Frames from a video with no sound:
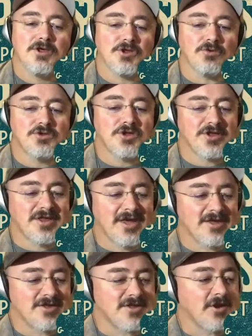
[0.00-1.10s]
So just to
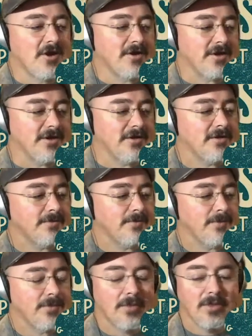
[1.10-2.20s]
get started,
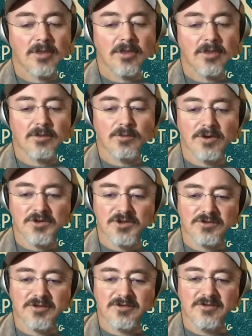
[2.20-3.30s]
why don't
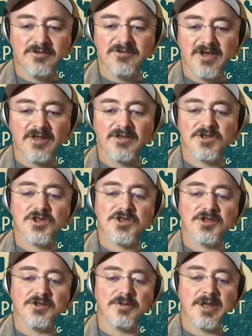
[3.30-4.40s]
you tell us just a
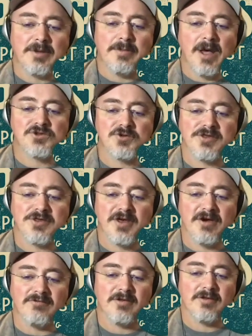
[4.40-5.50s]
little bit about yourself?